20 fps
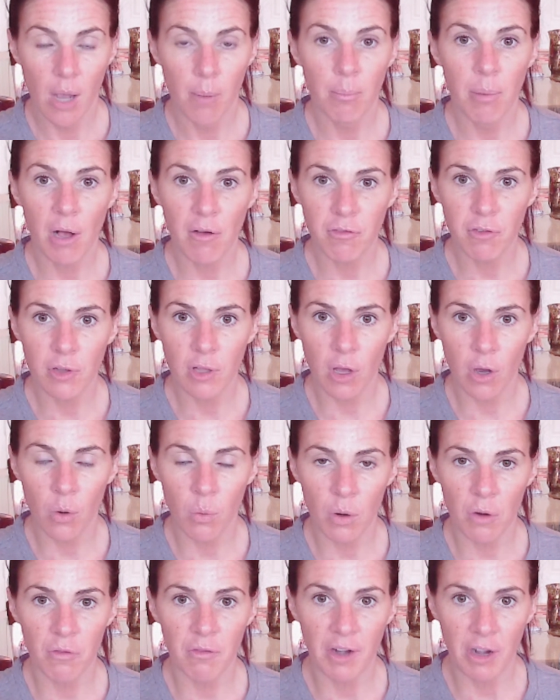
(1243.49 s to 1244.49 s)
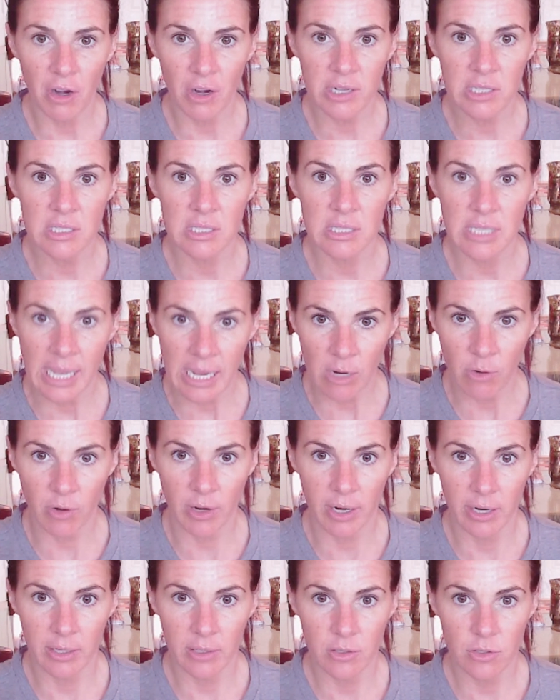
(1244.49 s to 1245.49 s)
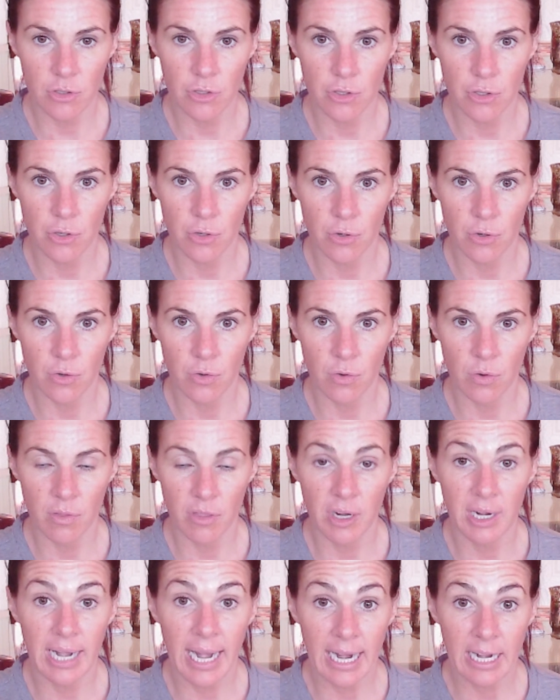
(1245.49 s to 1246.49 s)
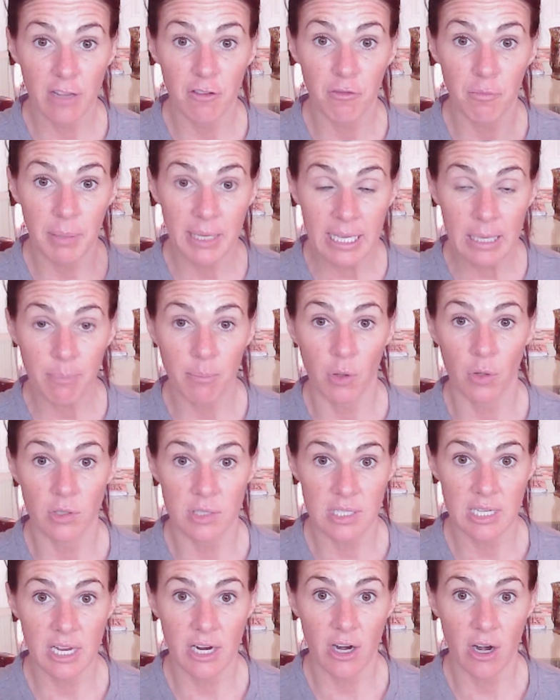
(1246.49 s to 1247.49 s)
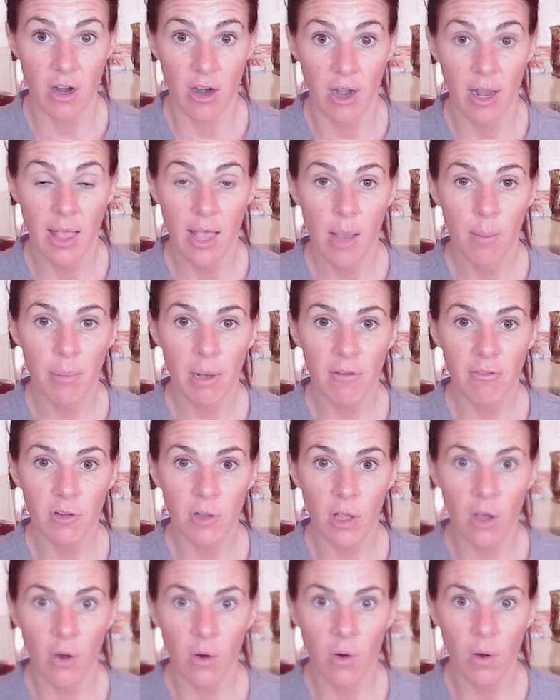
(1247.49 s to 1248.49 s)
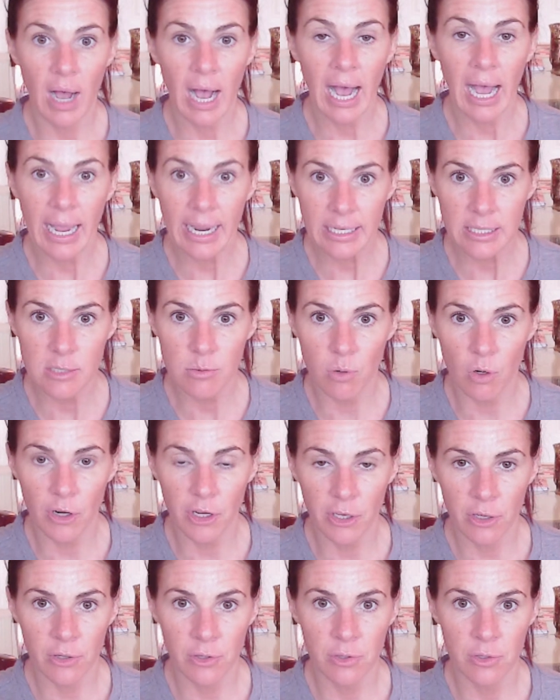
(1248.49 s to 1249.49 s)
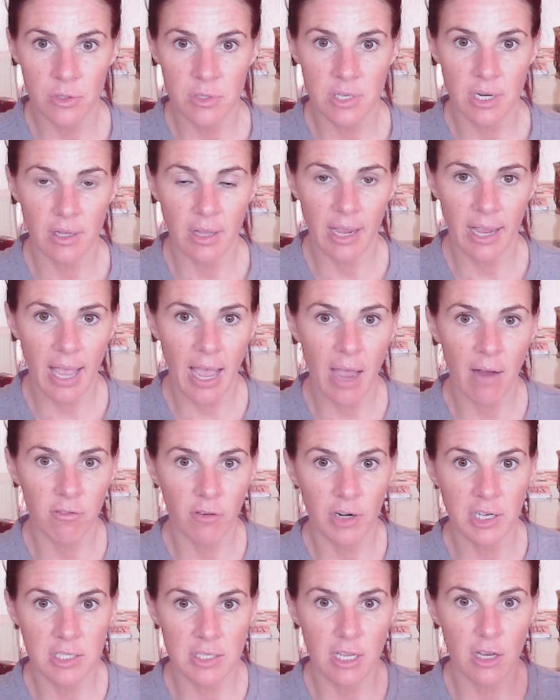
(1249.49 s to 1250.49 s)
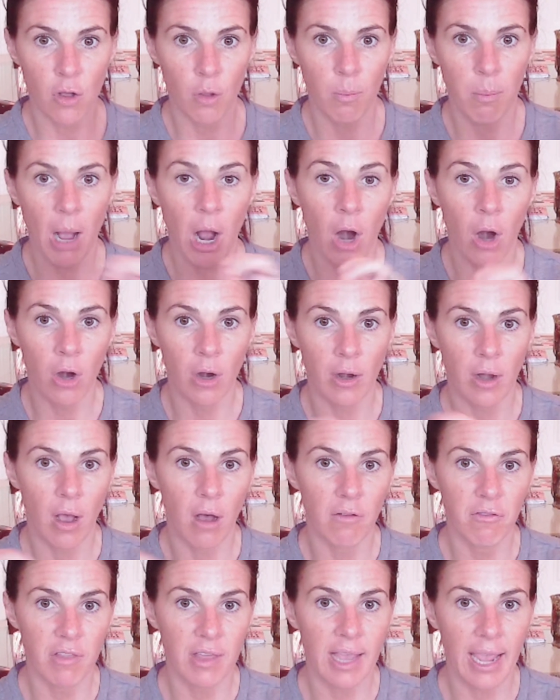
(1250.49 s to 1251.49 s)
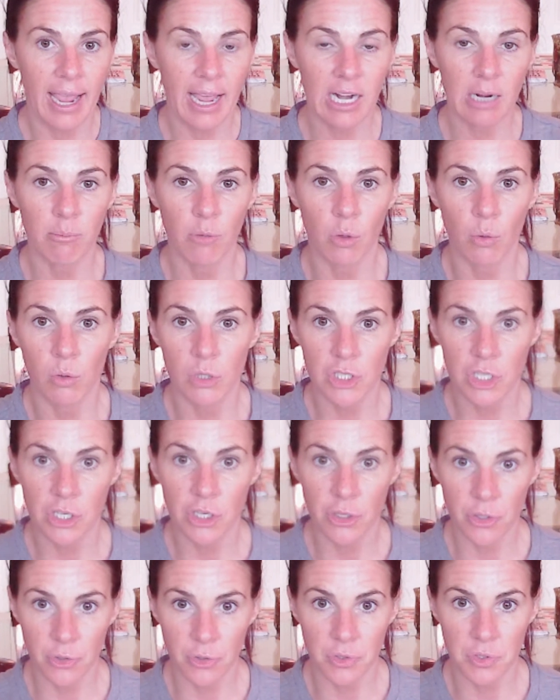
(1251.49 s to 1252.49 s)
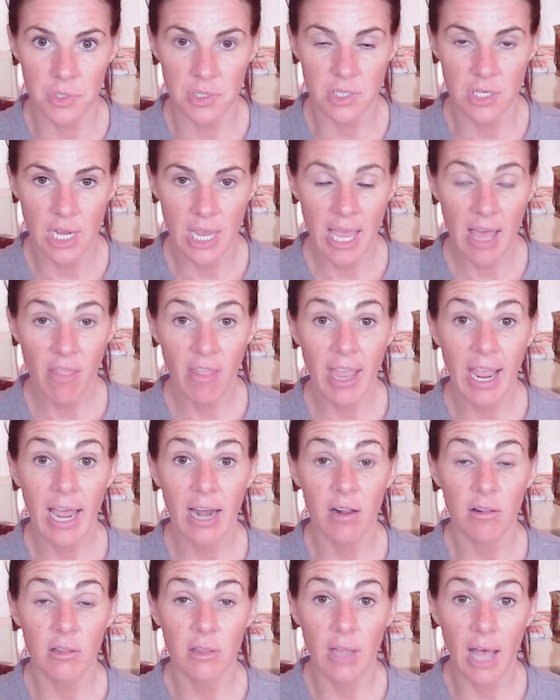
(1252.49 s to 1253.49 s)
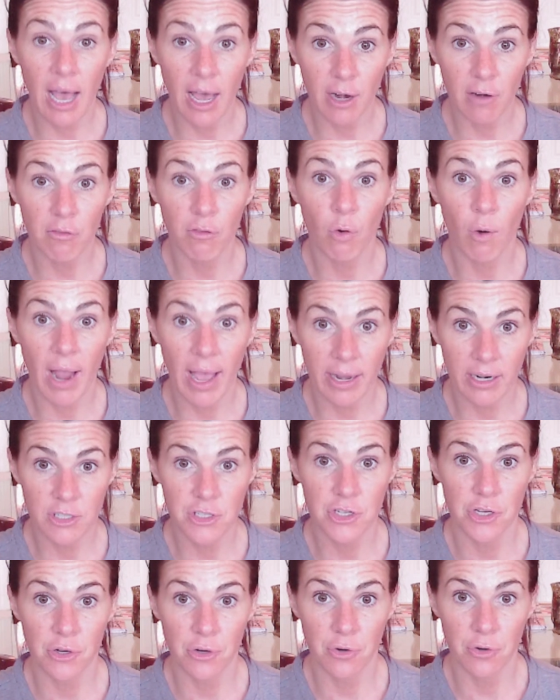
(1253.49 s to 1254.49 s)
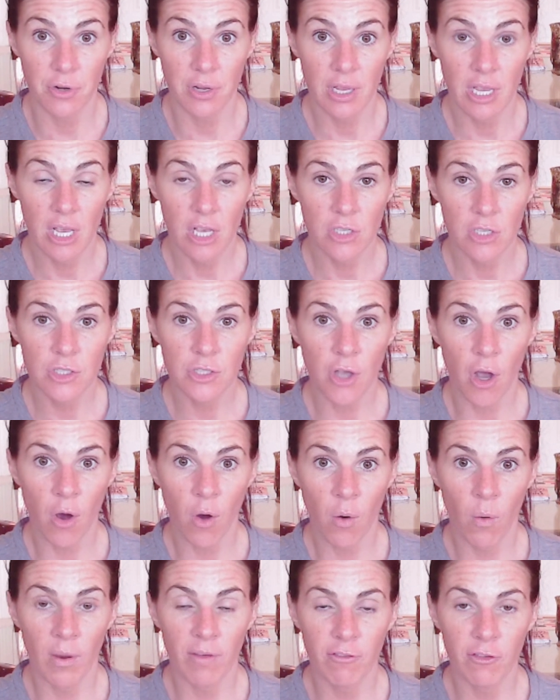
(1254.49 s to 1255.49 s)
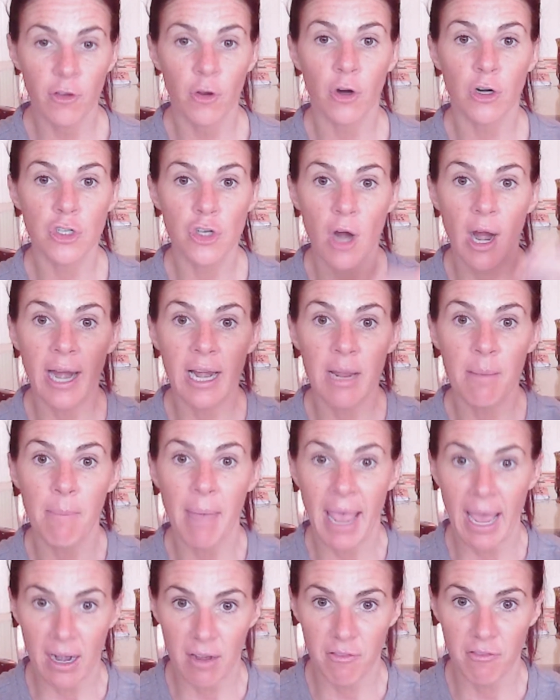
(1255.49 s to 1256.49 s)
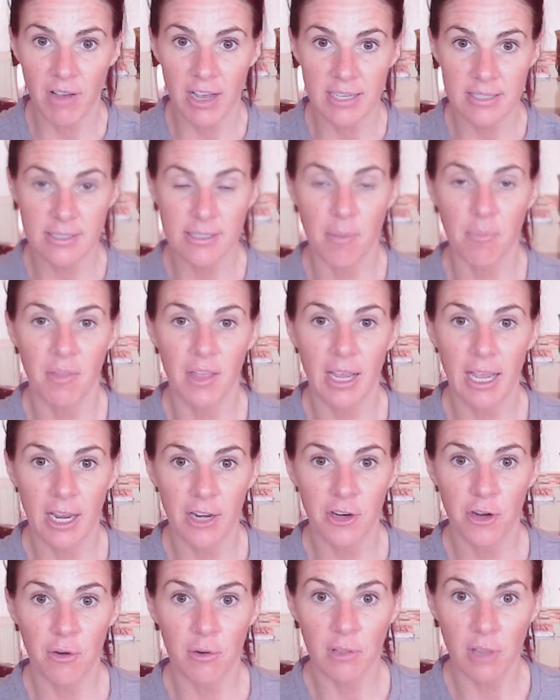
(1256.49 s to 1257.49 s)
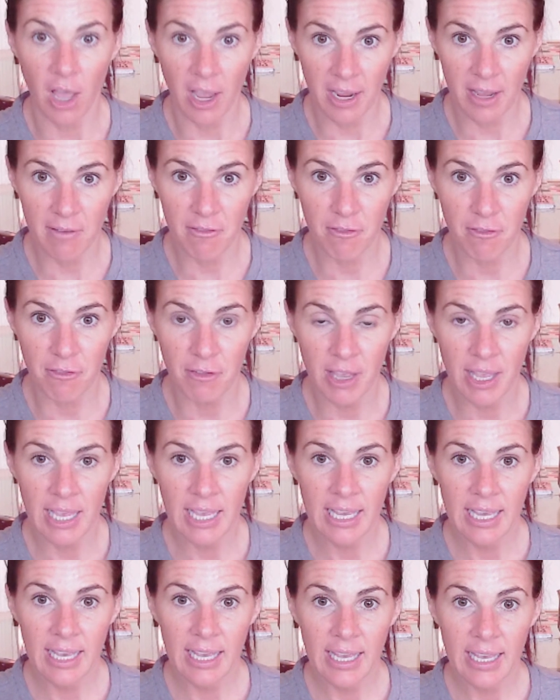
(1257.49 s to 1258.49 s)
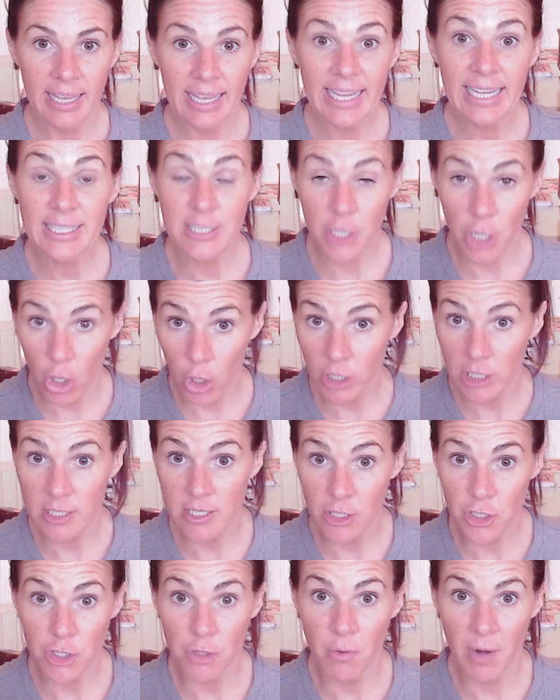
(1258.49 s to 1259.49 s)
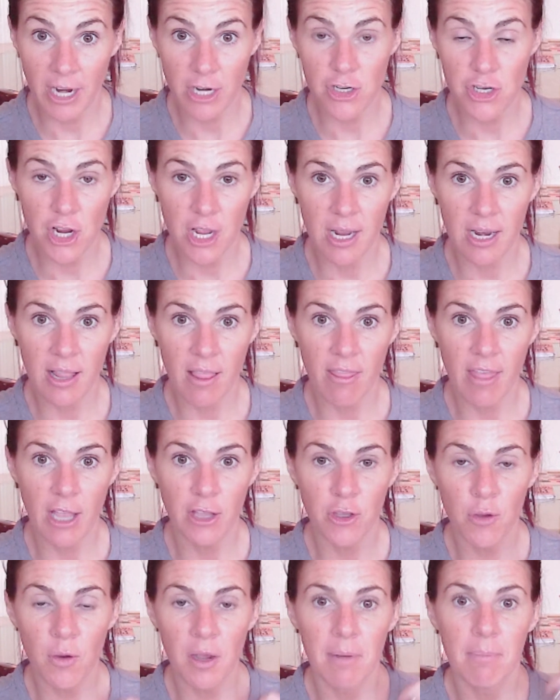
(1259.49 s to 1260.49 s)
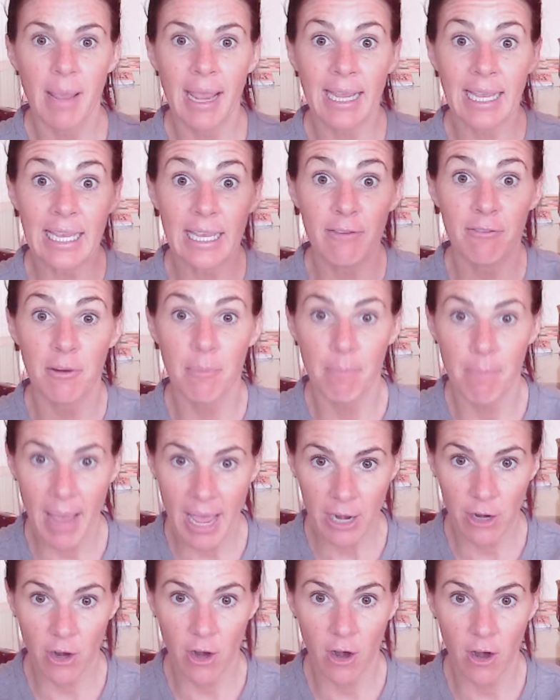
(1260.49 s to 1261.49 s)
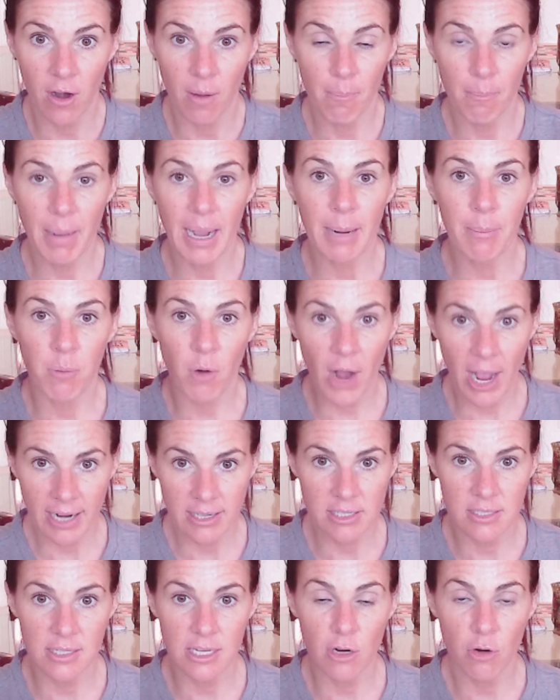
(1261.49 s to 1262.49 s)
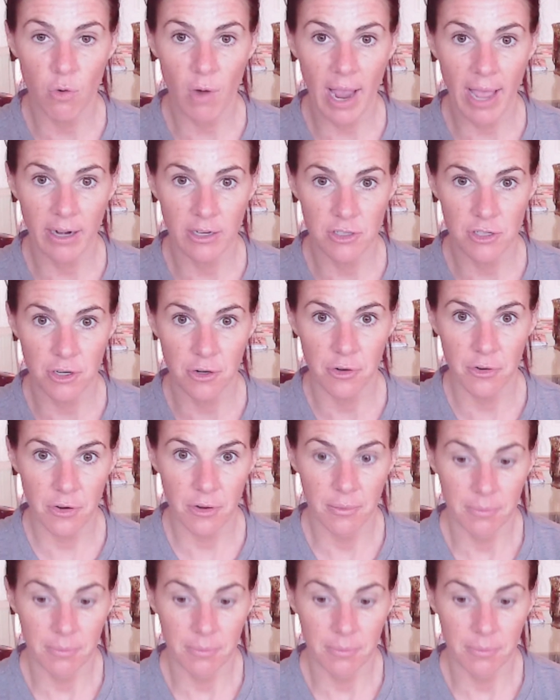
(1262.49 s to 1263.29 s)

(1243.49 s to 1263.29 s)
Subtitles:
Buffalo were very sacred to the native peoples here. Buffalo hides were used and like every single part of the animal was used. They had a lot of gratitude. So if you're trying to manifest something in your life, it's a good situation that you can make even better by practicing gratitude.